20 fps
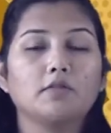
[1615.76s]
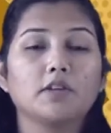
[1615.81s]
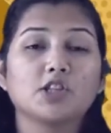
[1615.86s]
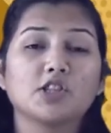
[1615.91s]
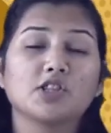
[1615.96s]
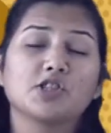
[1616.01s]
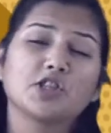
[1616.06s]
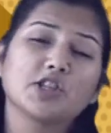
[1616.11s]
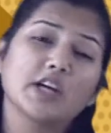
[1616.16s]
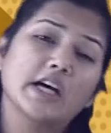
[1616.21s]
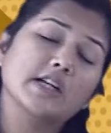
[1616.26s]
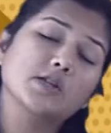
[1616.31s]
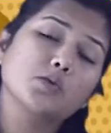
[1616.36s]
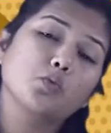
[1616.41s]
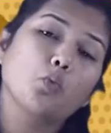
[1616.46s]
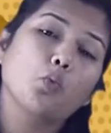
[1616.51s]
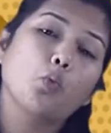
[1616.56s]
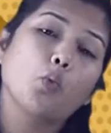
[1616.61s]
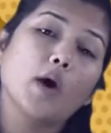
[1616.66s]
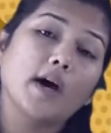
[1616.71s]
which is just
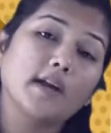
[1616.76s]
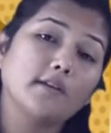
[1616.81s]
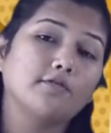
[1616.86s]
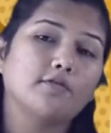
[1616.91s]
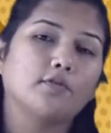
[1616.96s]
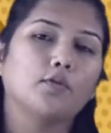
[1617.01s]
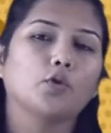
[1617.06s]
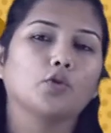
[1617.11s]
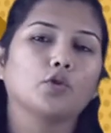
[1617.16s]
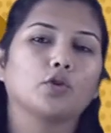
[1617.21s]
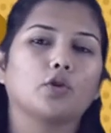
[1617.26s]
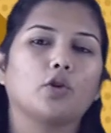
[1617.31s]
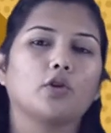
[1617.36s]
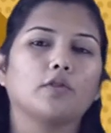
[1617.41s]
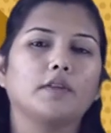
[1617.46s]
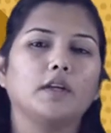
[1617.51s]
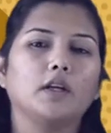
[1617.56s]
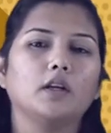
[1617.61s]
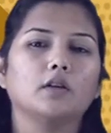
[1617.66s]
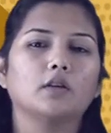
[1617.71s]
1/4
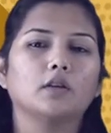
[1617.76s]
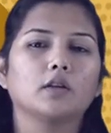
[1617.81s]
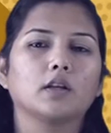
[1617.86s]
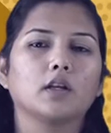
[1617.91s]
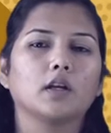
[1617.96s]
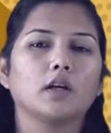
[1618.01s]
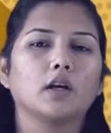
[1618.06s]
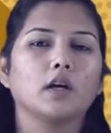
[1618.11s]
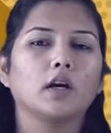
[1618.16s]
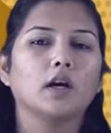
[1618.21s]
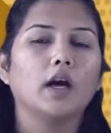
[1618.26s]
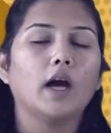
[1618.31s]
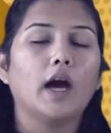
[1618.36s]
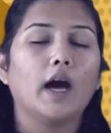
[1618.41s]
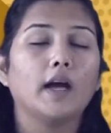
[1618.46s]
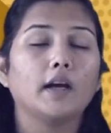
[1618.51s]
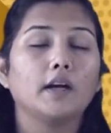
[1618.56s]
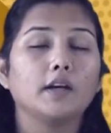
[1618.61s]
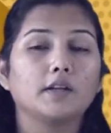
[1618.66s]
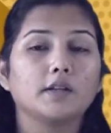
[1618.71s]
of the Earth,
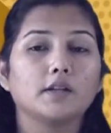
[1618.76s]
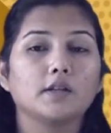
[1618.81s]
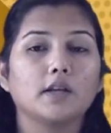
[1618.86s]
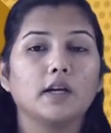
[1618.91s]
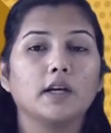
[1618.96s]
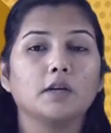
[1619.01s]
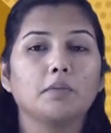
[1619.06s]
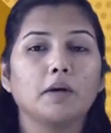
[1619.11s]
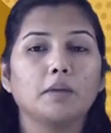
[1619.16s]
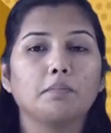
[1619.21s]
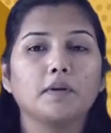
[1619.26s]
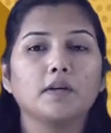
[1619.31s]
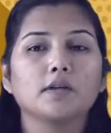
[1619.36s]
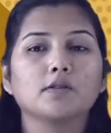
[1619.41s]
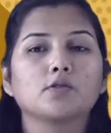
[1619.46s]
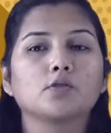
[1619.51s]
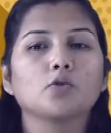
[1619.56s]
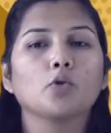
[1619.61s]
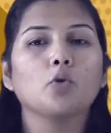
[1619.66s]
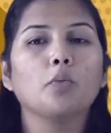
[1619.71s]
and it appears
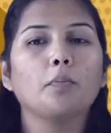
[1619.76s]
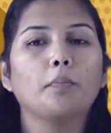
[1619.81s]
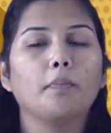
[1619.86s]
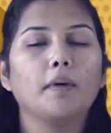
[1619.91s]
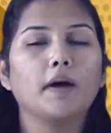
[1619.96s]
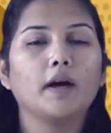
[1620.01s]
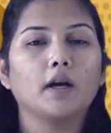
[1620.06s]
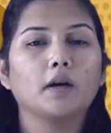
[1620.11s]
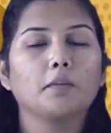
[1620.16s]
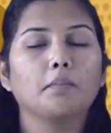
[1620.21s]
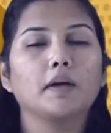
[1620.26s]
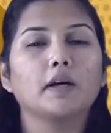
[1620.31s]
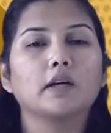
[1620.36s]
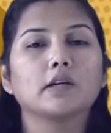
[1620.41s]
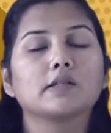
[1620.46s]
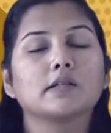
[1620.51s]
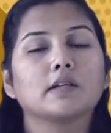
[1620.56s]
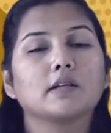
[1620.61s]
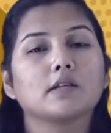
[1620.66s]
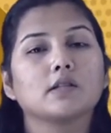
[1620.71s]
so big
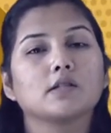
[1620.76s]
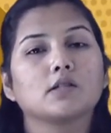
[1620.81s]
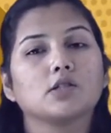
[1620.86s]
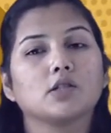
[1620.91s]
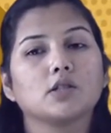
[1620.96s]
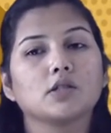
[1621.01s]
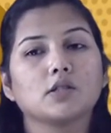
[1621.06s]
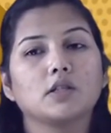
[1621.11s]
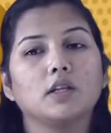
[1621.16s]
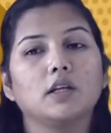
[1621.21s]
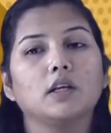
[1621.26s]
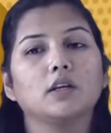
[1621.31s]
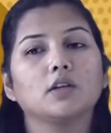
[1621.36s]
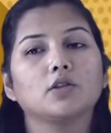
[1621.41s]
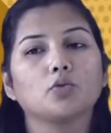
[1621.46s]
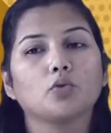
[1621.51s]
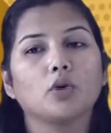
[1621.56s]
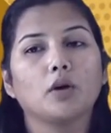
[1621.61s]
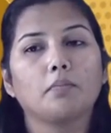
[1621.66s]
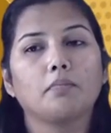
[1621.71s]
because it is just near
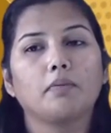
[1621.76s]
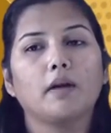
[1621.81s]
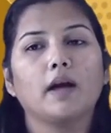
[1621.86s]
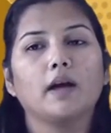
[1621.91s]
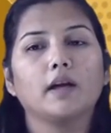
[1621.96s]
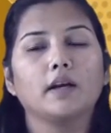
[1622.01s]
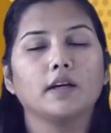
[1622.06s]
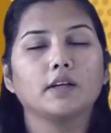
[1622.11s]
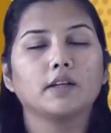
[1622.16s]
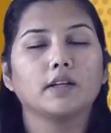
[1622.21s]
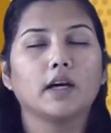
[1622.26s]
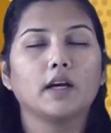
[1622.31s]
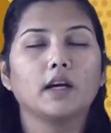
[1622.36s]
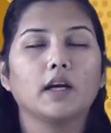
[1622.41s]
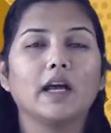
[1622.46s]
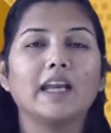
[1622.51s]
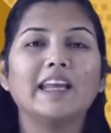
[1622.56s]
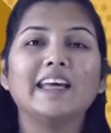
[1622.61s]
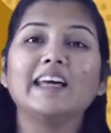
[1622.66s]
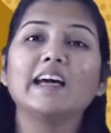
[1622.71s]
to a planet than
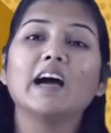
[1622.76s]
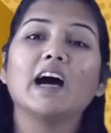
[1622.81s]
any